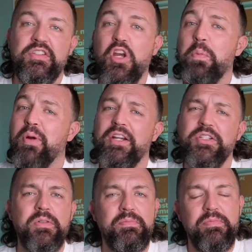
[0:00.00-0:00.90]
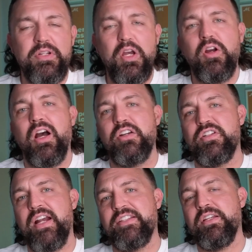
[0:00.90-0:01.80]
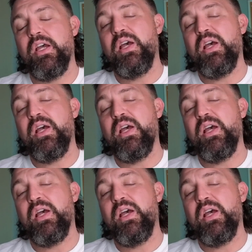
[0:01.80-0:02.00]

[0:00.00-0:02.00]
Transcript: No pressure, no contracts.